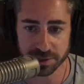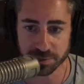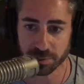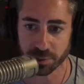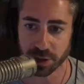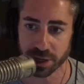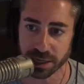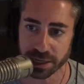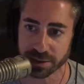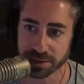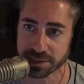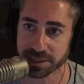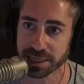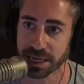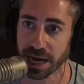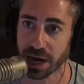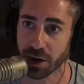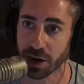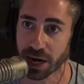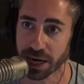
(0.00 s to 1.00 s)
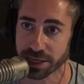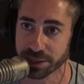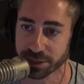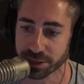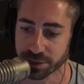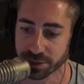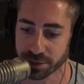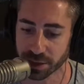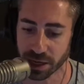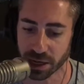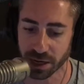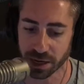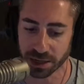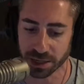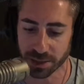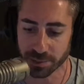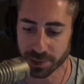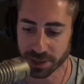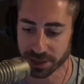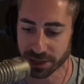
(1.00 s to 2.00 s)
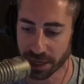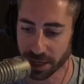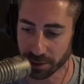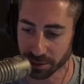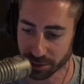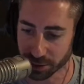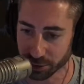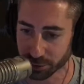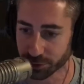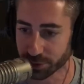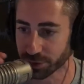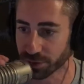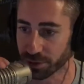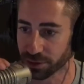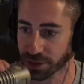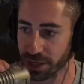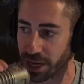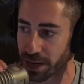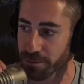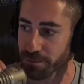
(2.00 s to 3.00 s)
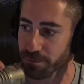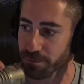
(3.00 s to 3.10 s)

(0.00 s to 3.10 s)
break and see how I do compared to how you do, okay?